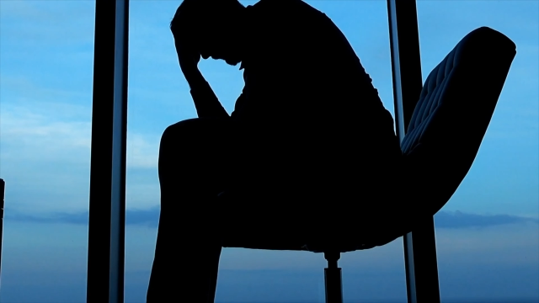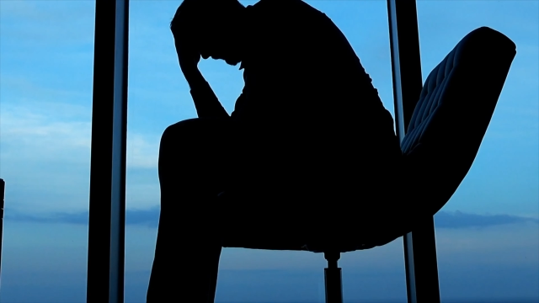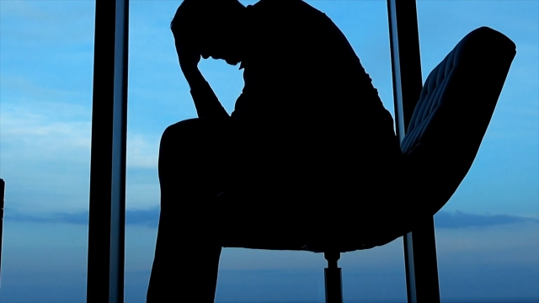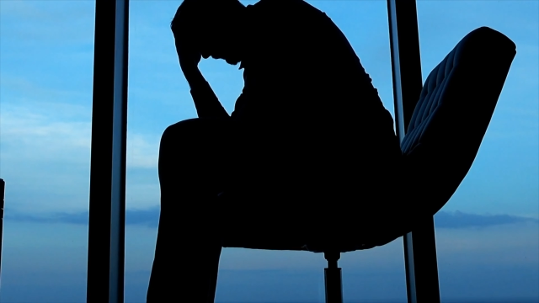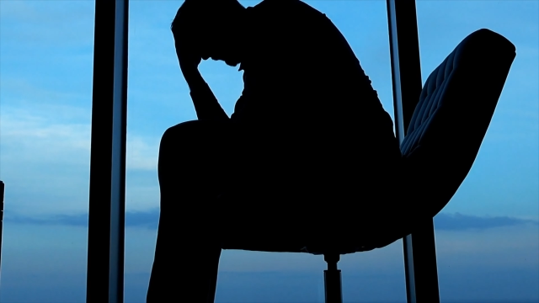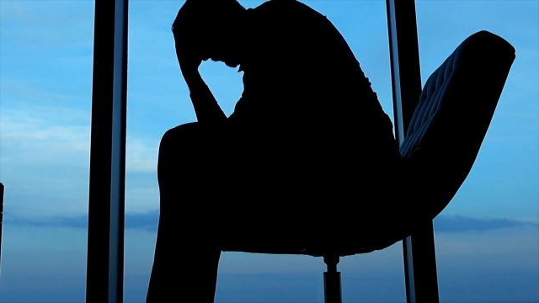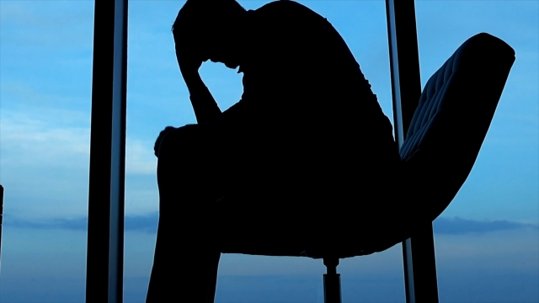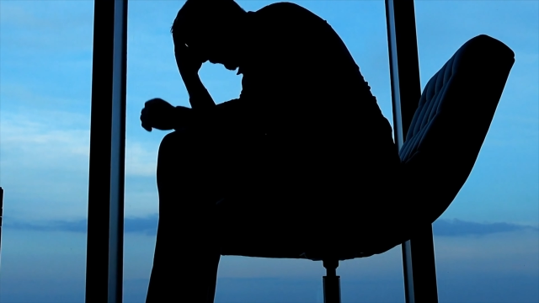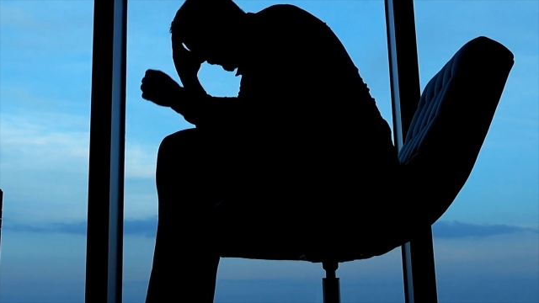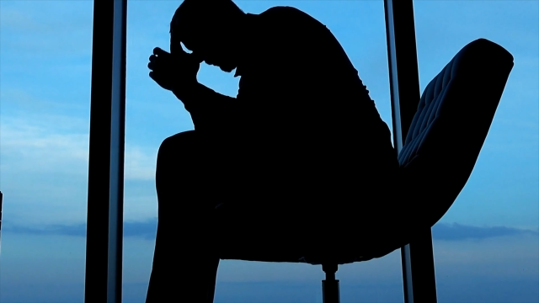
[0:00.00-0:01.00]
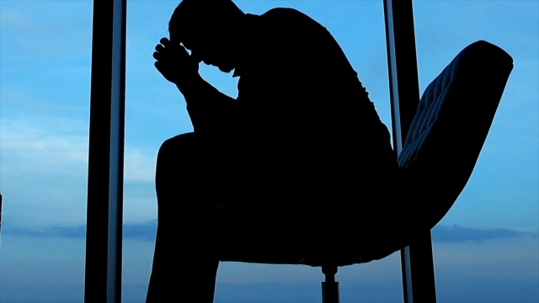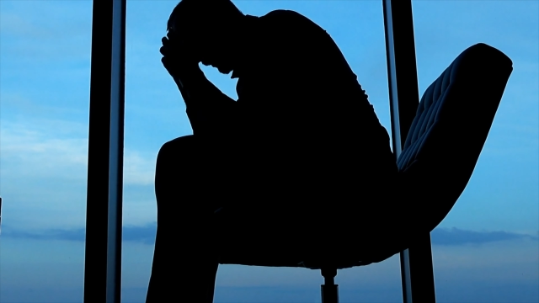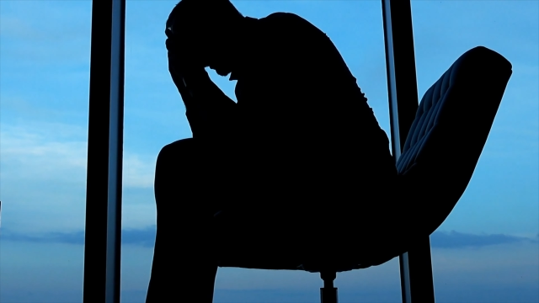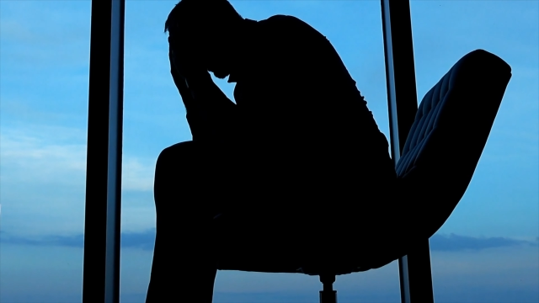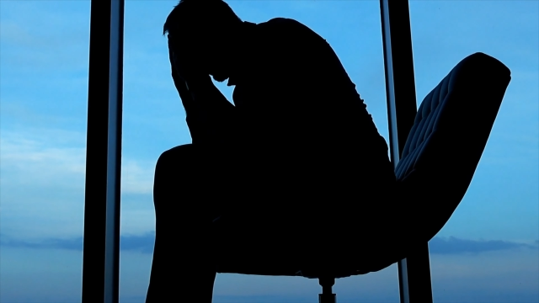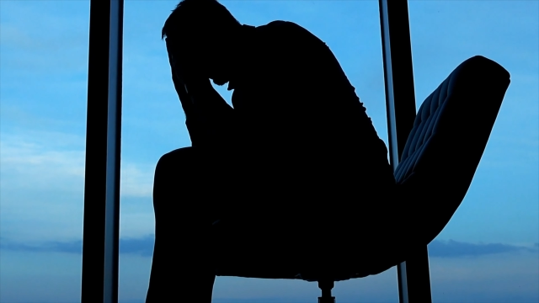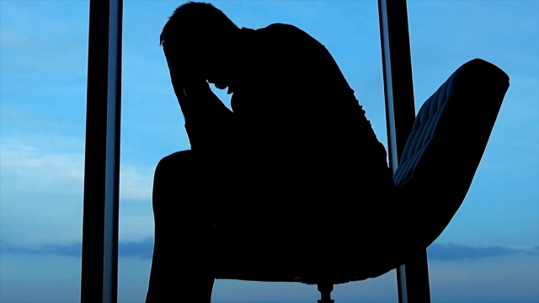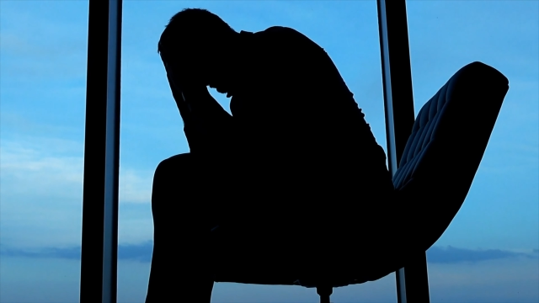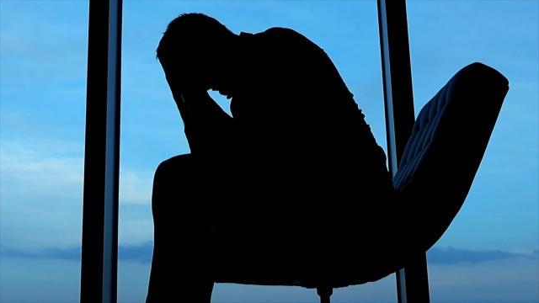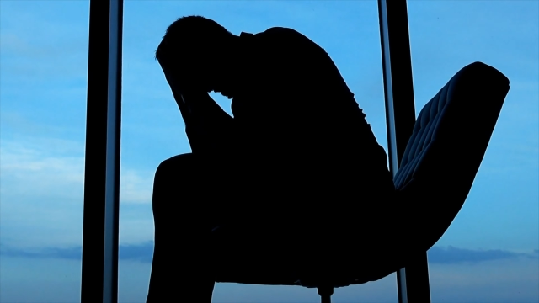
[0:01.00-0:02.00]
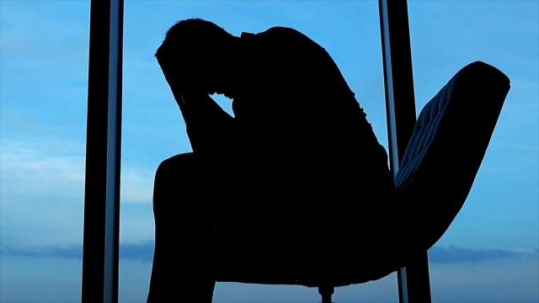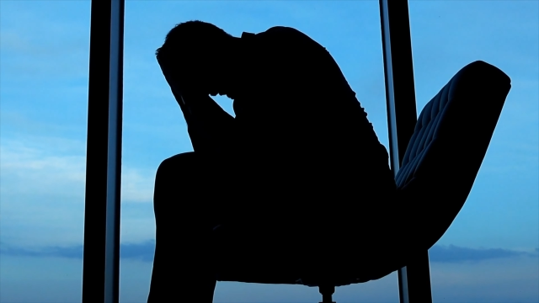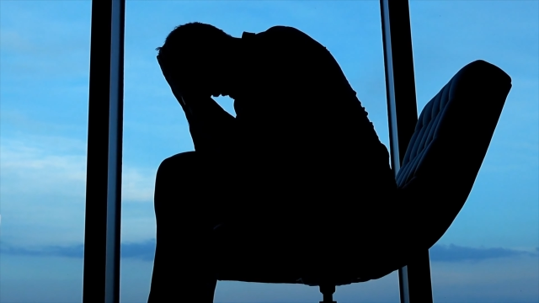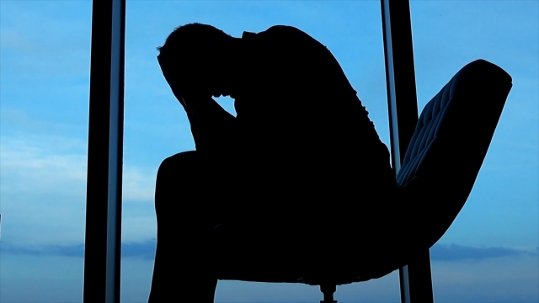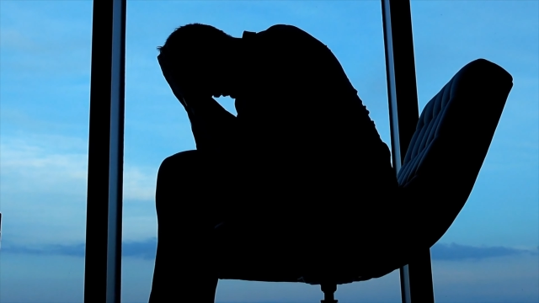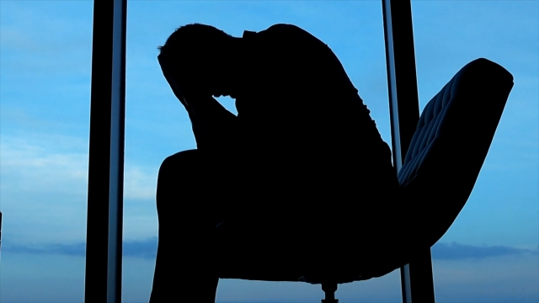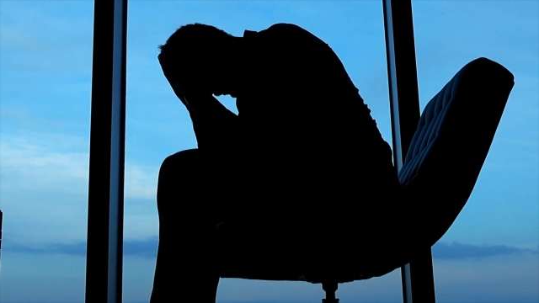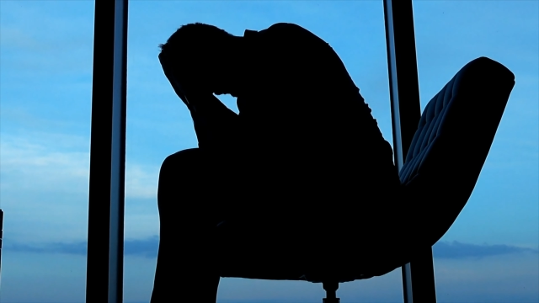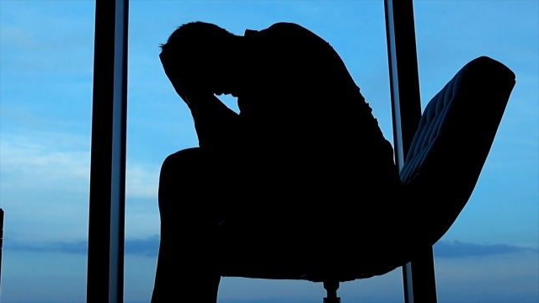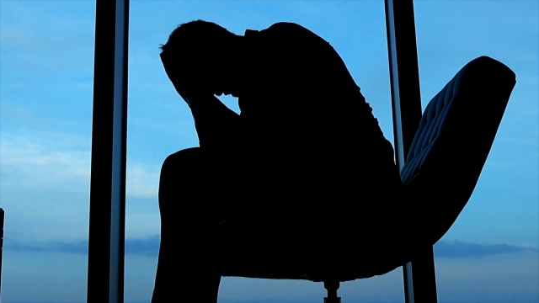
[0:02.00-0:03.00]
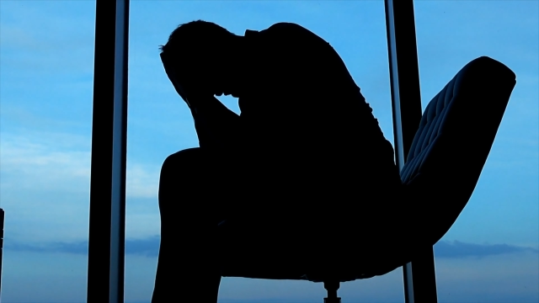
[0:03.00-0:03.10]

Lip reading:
No face is visible, so there are no lips to read.